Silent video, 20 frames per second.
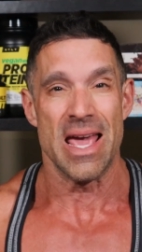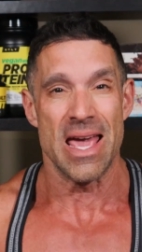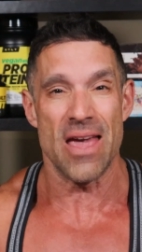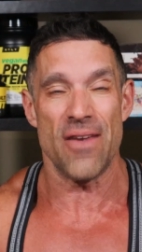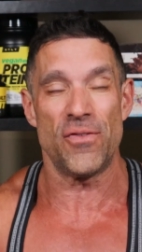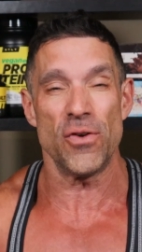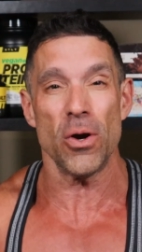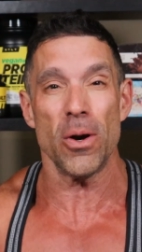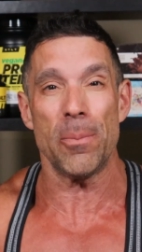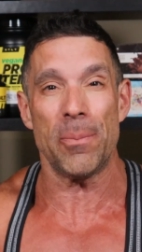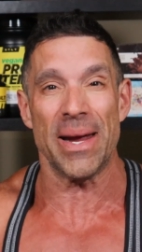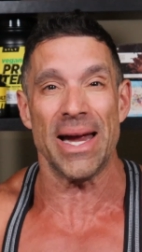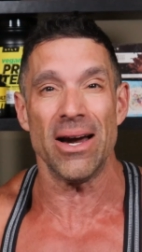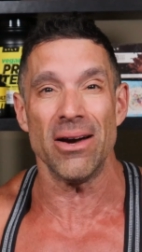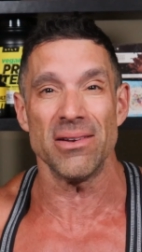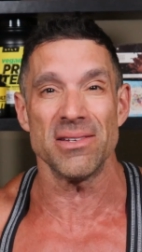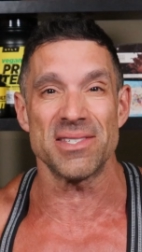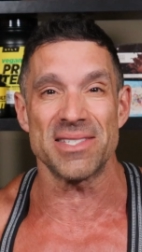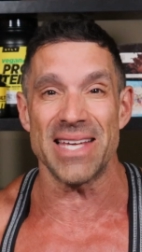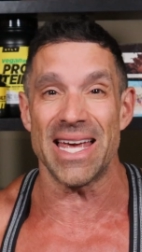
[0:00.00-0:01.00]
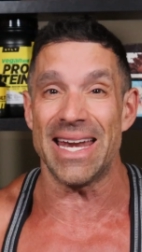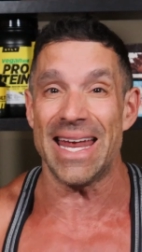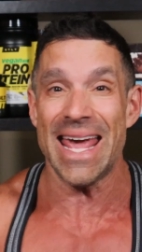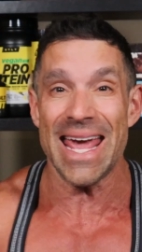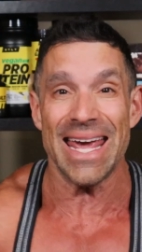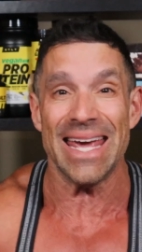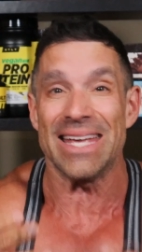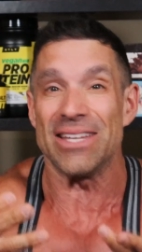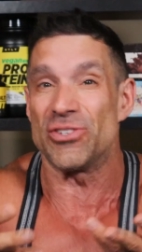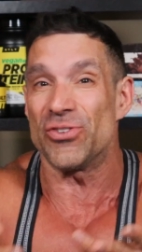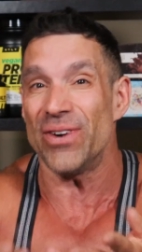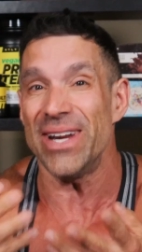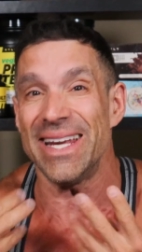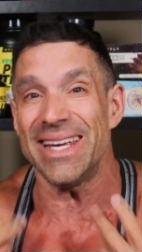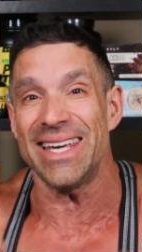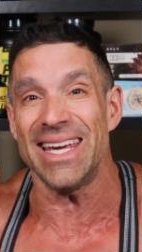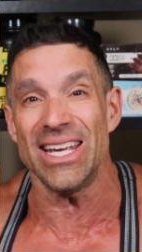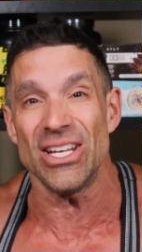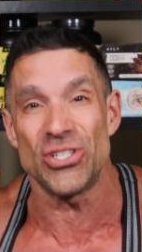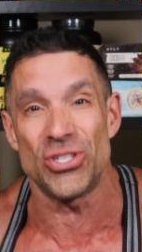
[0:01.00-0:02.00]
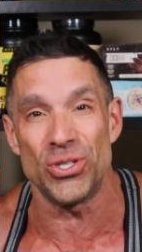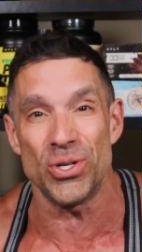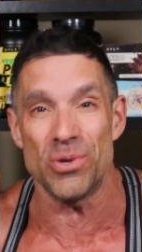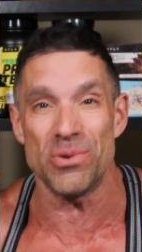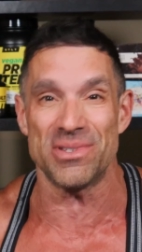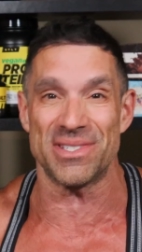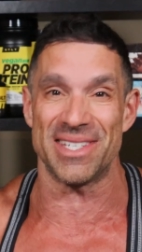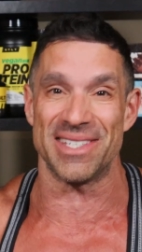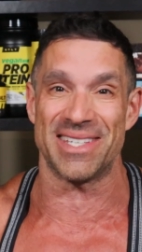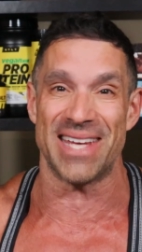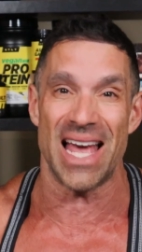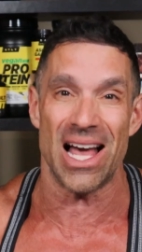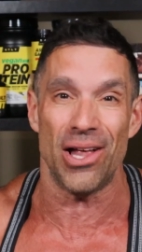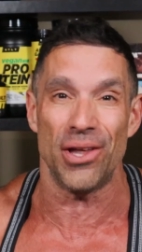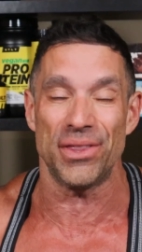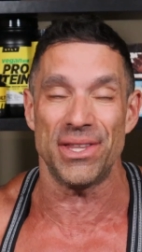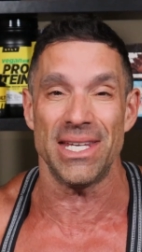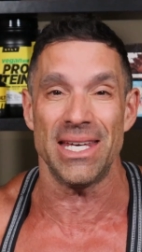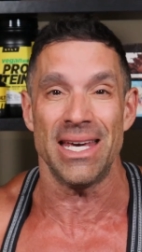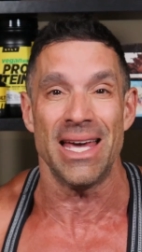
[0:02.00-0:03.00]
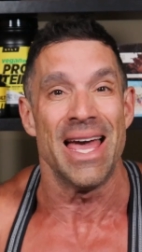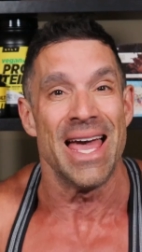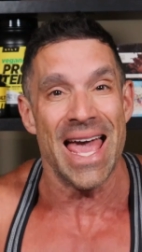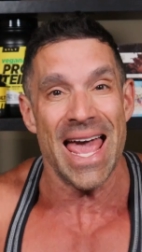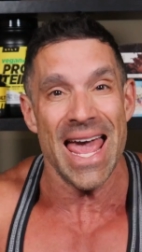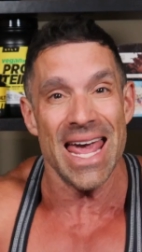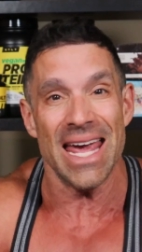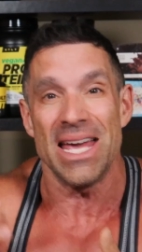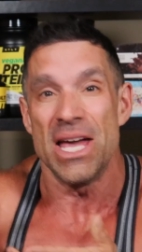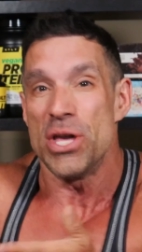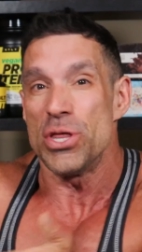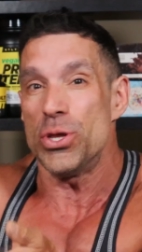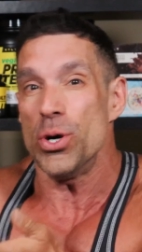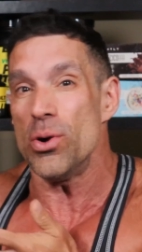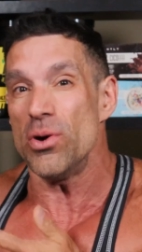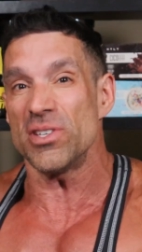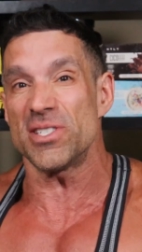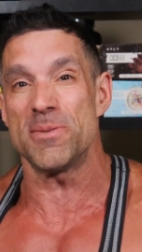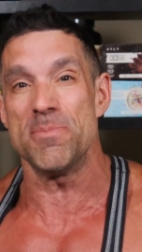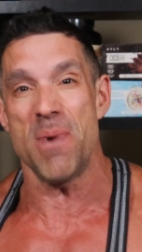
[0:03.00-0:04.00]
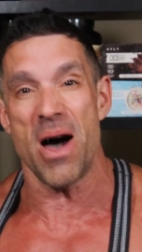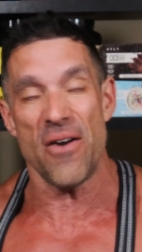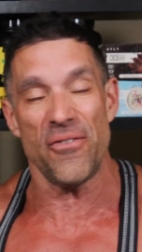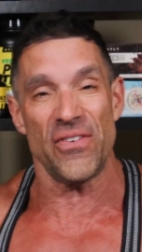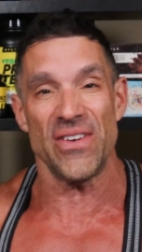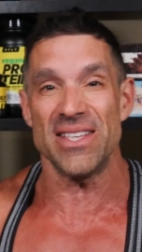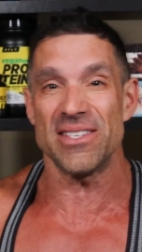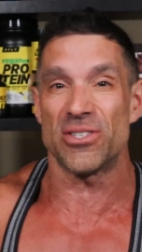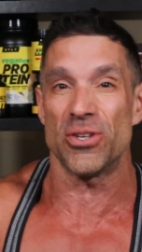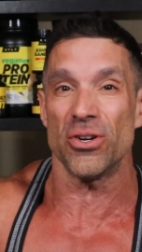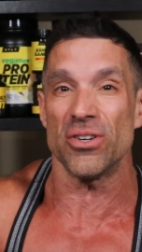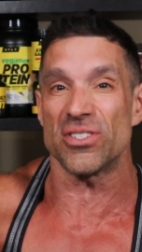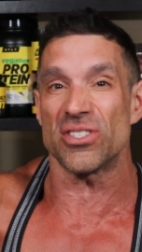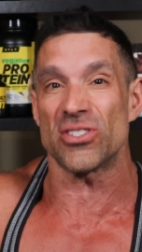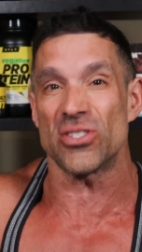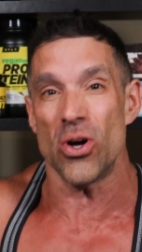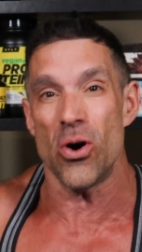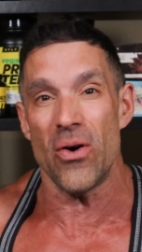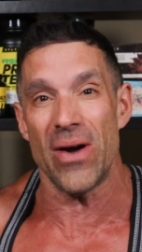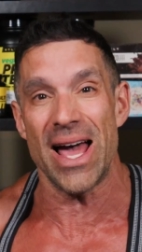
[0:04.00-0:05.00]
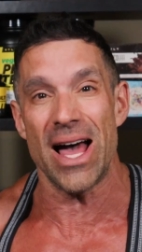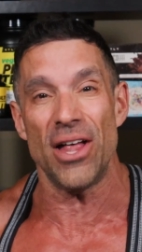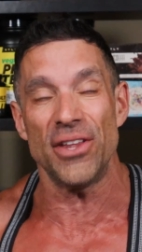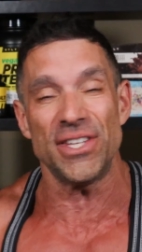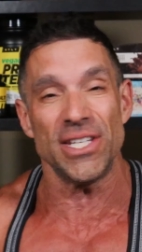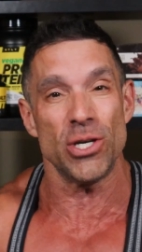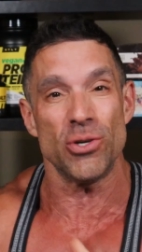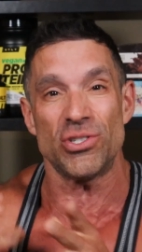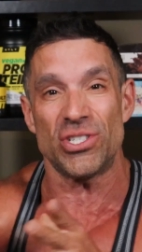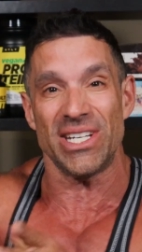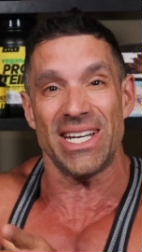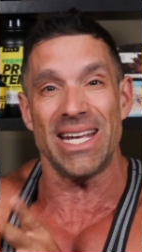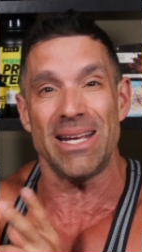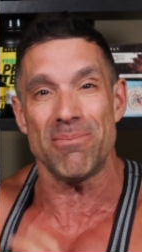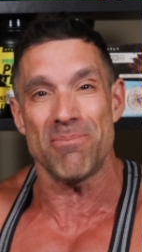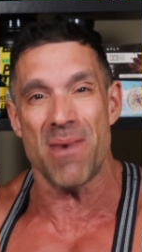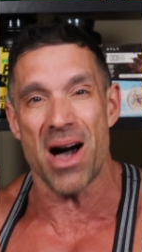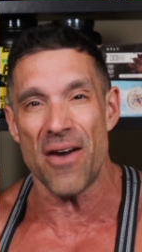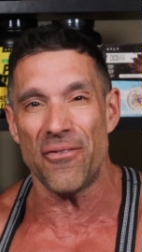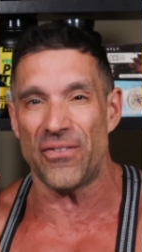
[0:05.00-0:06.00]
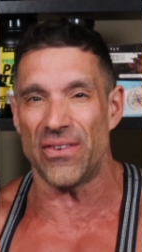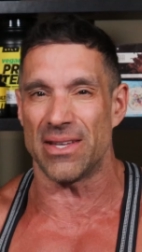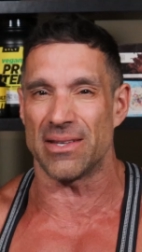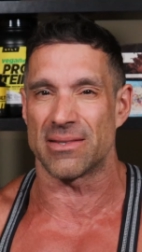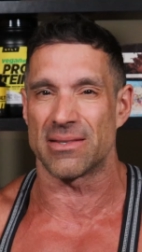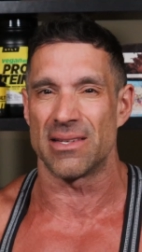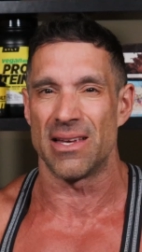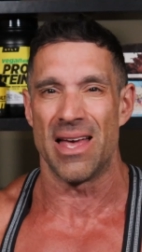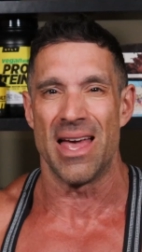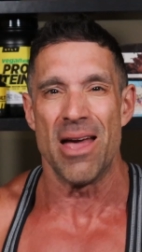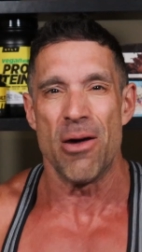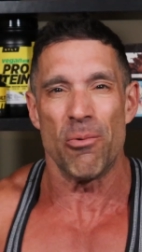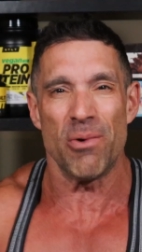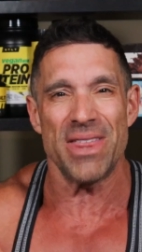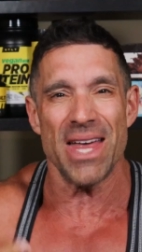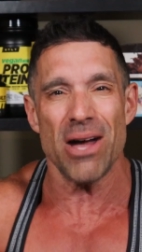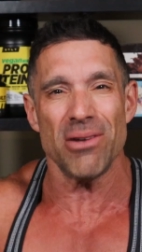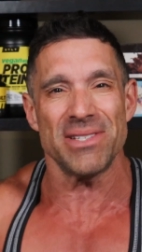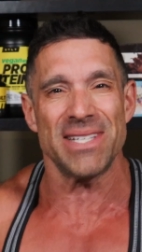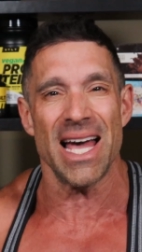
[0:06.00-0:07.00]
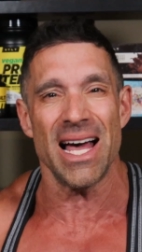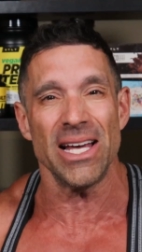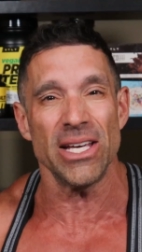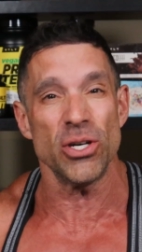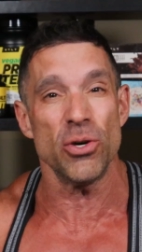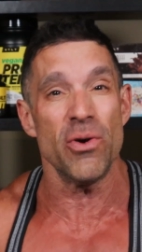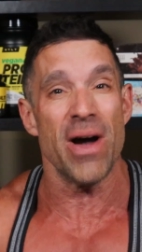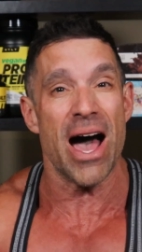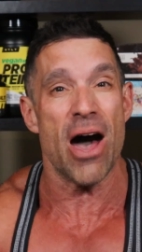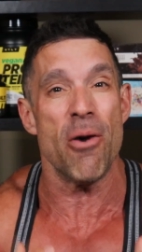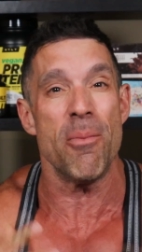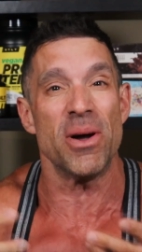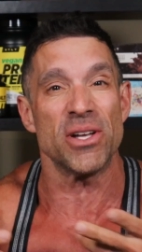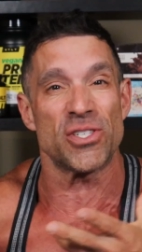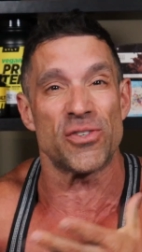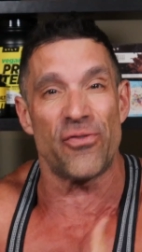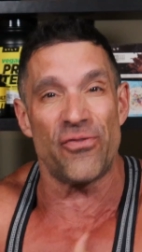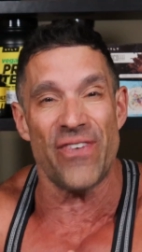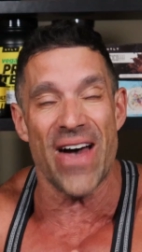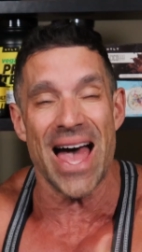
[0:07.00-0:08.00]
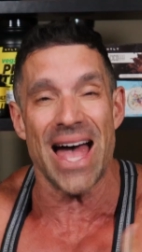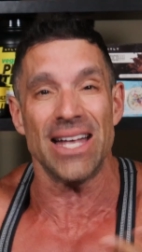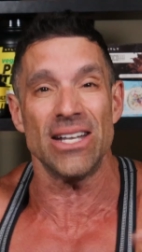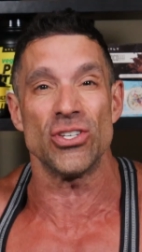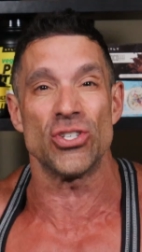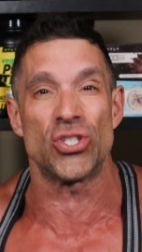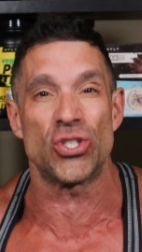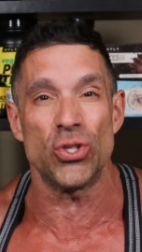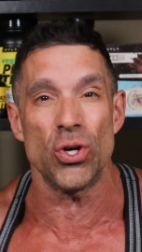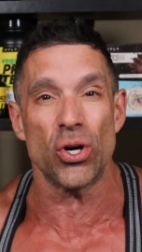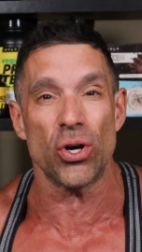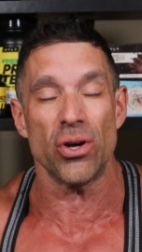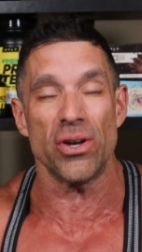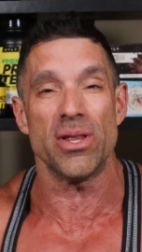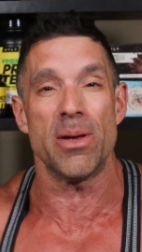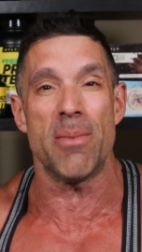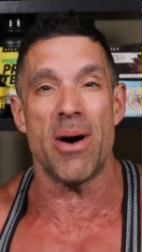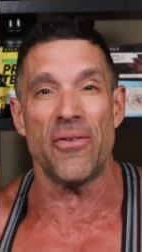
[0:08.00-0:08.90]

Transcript: If your parents said, hey, drinking juice is healthy, hey, those muffins, they're so healthy, you should eat muffins, without telling you how much fat and sugar in the